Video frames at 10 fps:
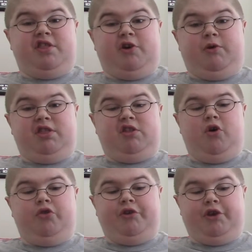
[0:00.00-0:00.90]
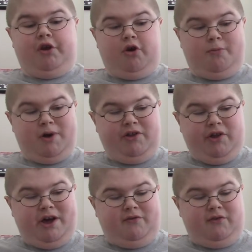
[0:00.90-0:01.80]
so insulted in all my
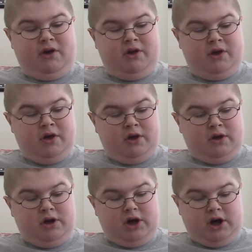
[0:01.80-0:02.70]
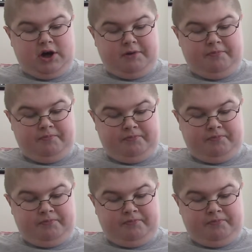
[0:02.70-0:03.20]
life. And